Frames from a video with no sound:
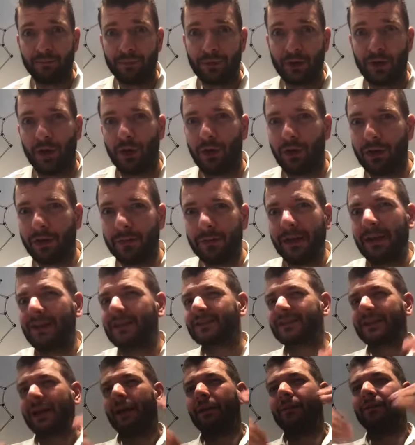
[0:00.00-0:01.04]
You know what I mean?
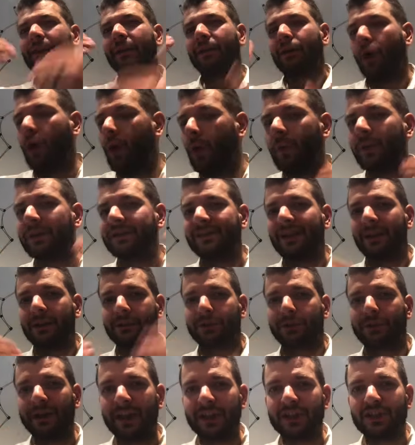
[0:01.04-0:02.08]
It's kind of like always that
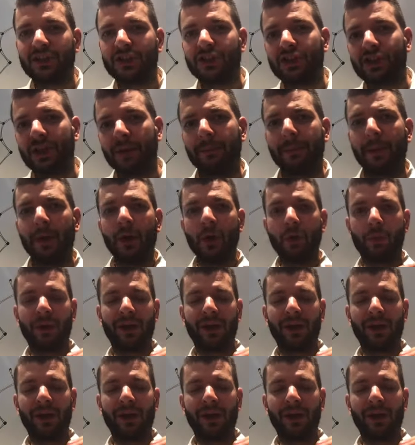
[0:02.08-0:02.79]
relationship,